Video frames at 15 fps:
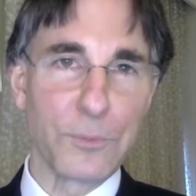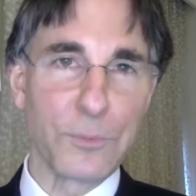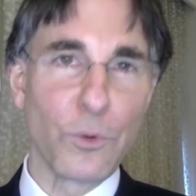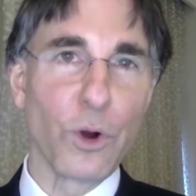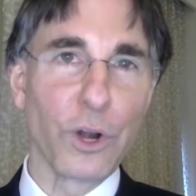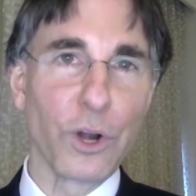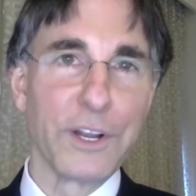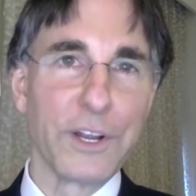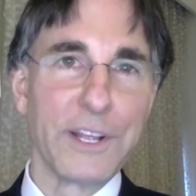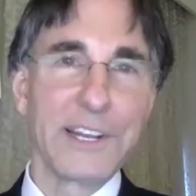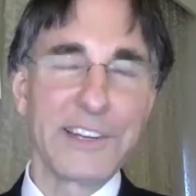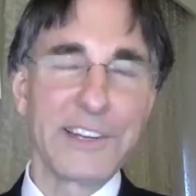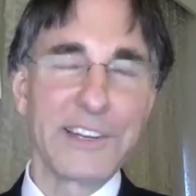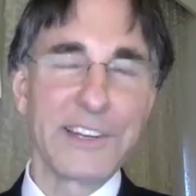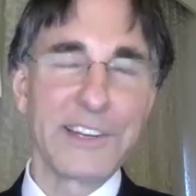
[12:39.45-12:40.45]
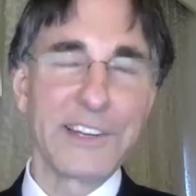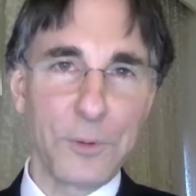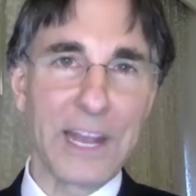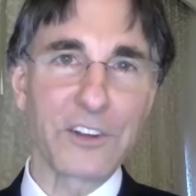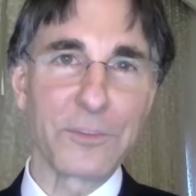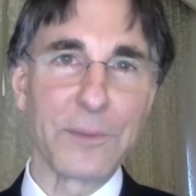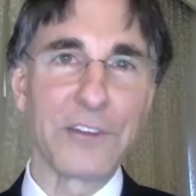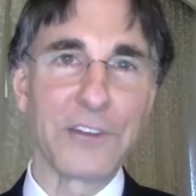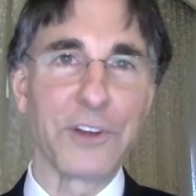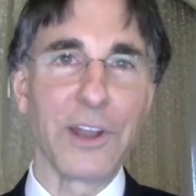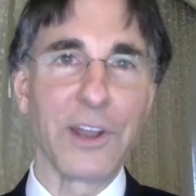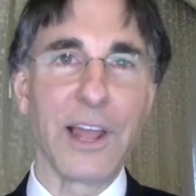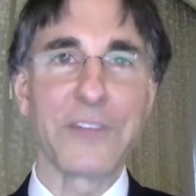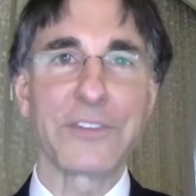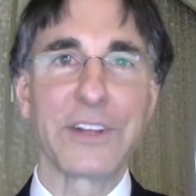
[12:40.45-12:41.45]
more to help you
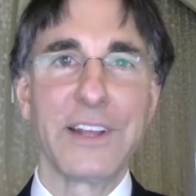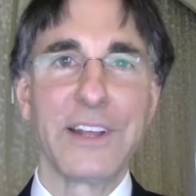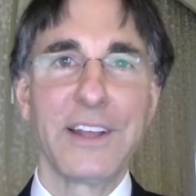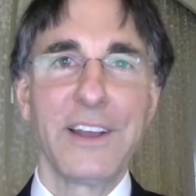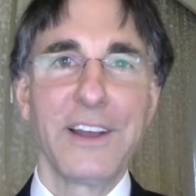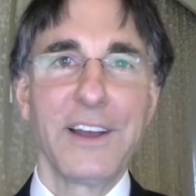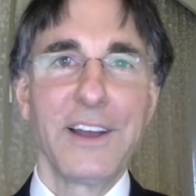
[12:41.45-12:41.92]
maximize your life.